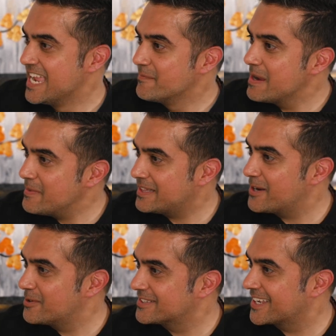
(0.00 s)
Maybe
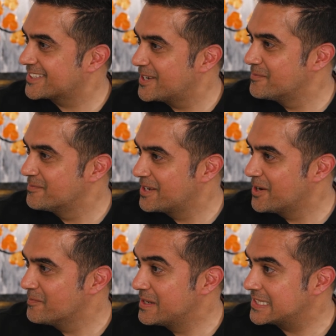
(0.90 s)
there was like some
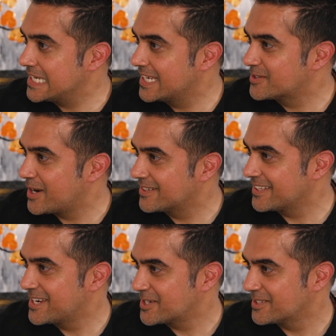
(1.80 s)
missing in
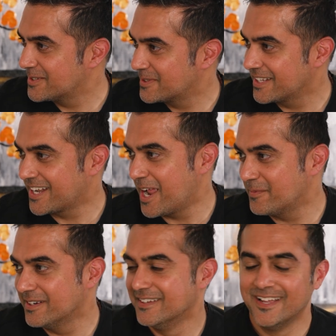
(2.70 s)
translation, something like that happened.